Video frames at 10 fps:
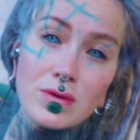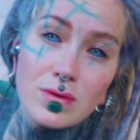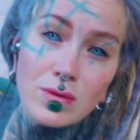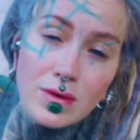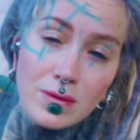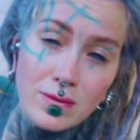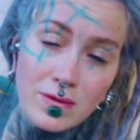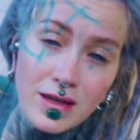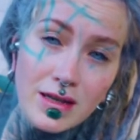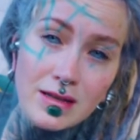to the
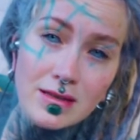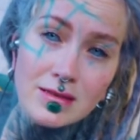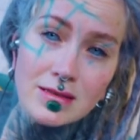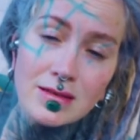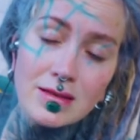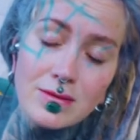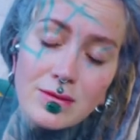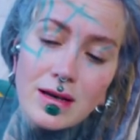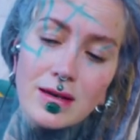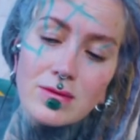field
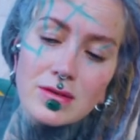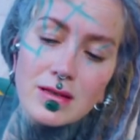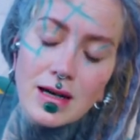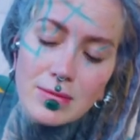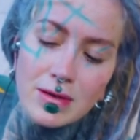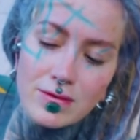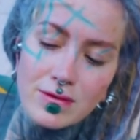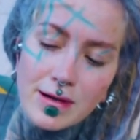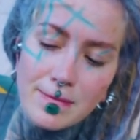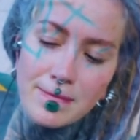where he was coming
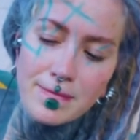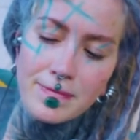from,